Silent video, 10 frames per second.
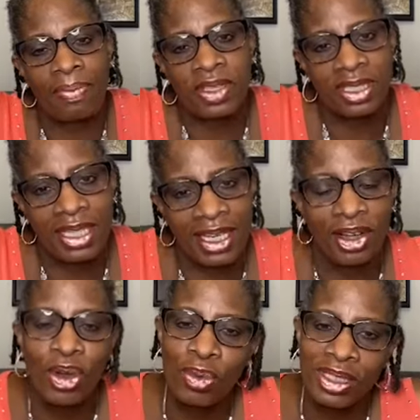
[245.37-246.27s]
the singer,
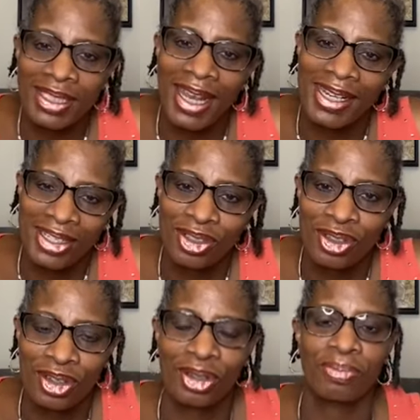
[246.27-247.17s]
who was that little
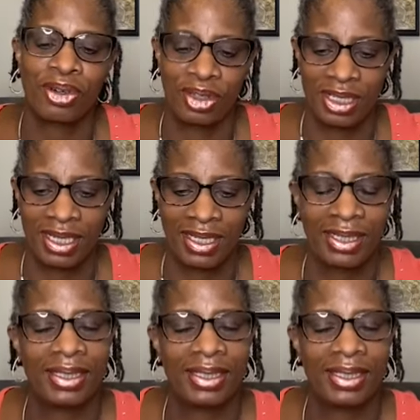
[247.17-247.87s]
girl Burgundy?